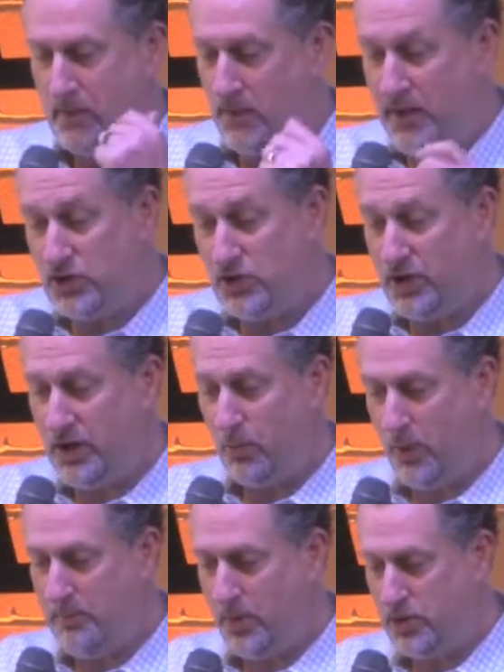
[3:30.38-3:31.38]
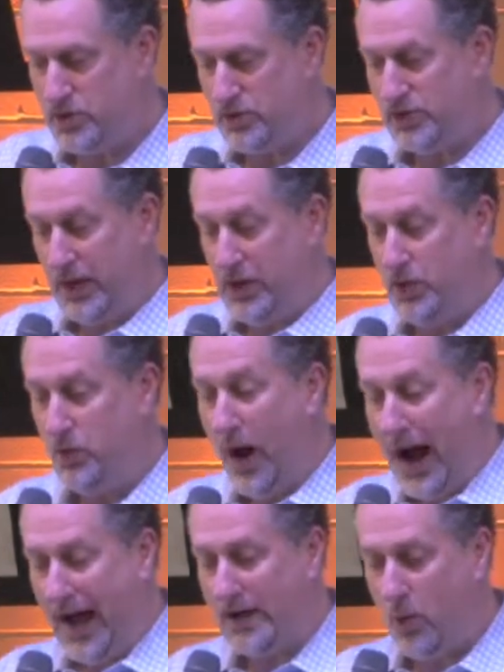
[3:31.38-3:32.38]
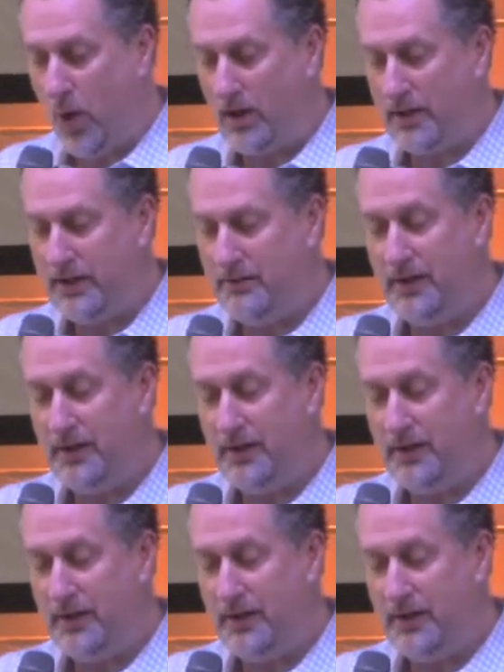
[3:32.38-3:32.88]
This year, we purchased a new high-quality